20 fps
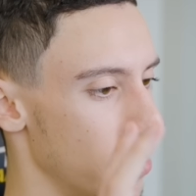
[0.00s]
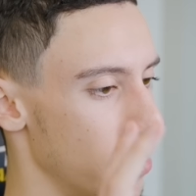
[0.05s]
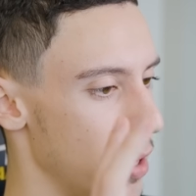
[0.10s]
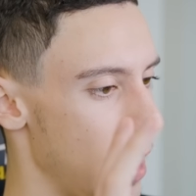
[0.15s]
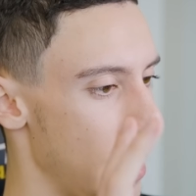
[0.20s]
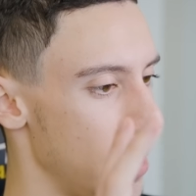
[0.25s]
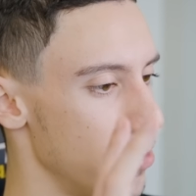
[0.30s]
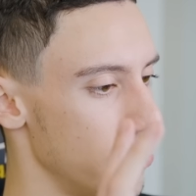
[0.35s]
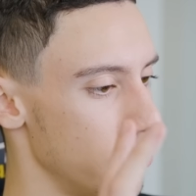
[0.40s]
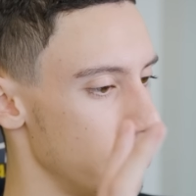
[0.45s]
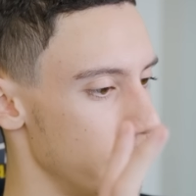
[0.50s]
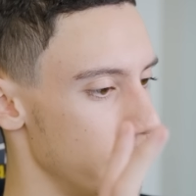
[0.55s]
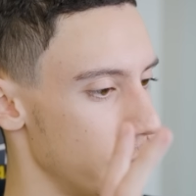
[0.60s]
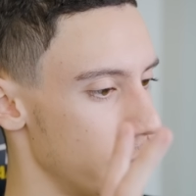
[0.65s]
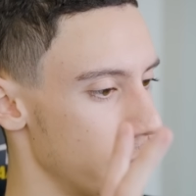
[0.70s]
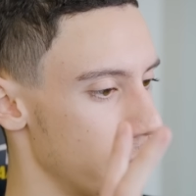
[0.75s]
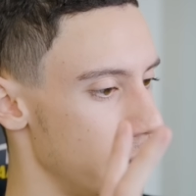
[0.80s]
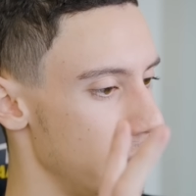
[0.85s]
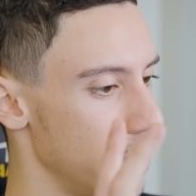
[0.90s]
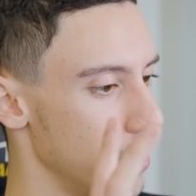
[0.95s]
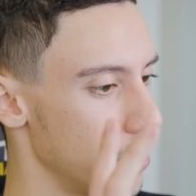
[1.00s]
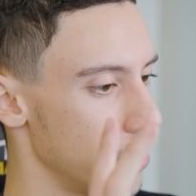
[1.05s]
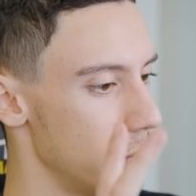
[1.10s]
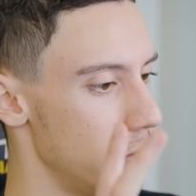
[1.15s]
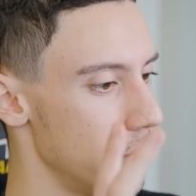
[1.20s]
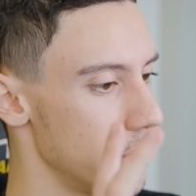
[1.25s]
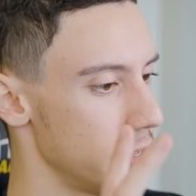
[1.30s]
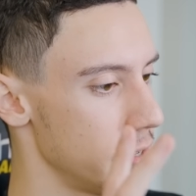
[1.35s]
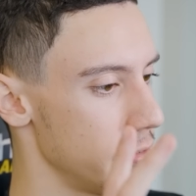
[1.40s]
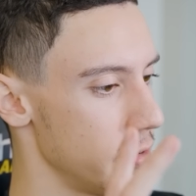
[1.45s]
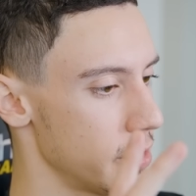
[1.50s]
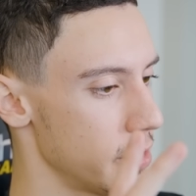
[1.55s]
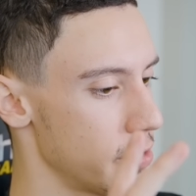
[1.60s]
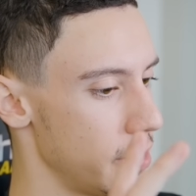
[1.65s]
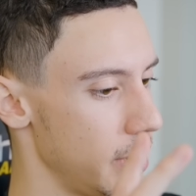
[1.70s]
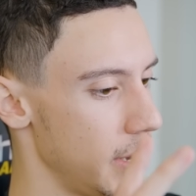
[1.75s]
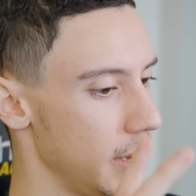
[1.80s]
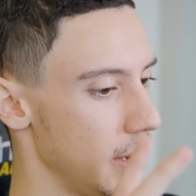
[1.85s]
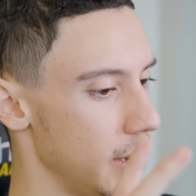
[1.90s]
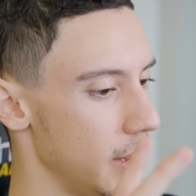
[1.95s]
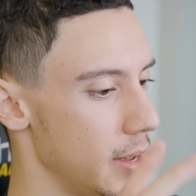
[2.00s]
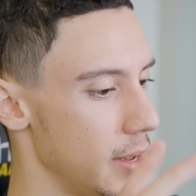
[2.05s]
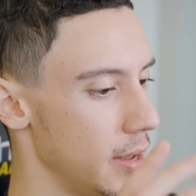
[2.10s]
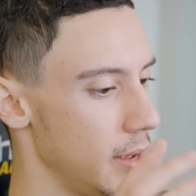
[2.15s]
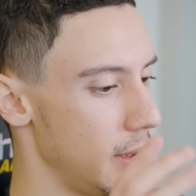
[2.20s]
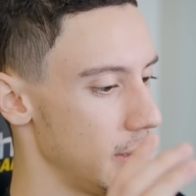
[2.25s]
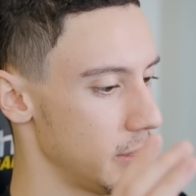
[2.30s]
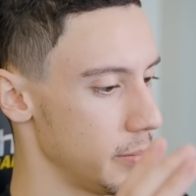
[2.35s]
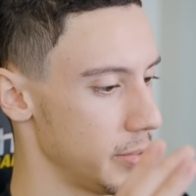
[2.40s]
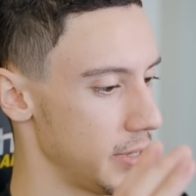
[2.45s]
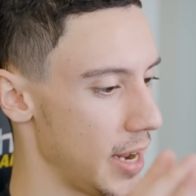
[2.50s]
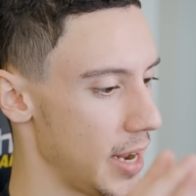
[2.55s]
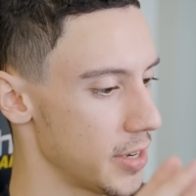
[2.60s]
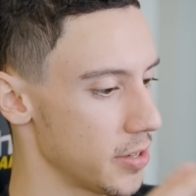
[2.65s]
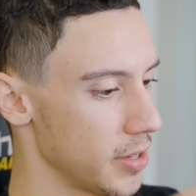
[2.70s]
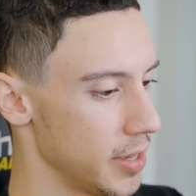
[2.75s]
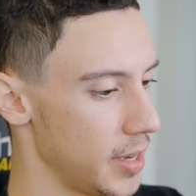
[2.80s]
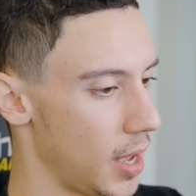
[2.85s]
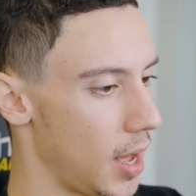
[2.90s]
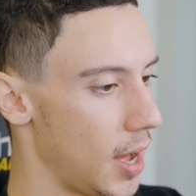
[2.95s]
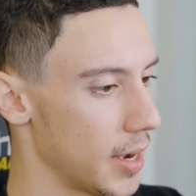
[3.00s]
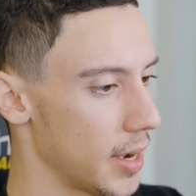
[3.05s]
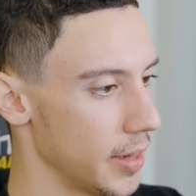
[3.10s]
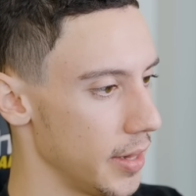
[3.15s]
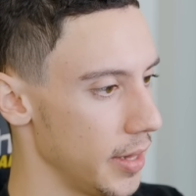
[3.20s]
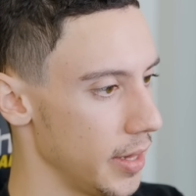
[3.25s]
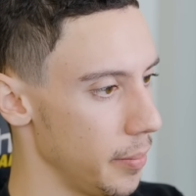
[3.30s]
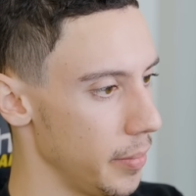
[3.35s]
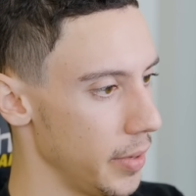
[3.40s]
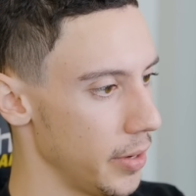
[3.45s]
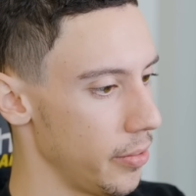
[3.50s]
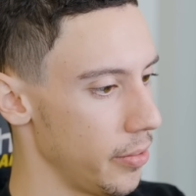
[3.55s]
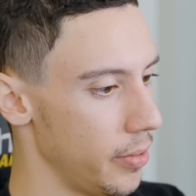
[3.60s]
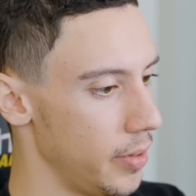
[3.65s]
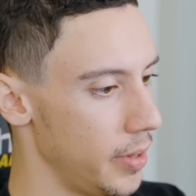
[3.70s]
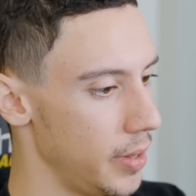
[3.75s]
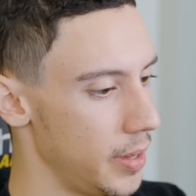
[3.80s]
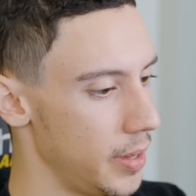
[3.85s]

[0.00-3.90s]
the edges of your screen, the corners of your screen are substantially darker than the middle.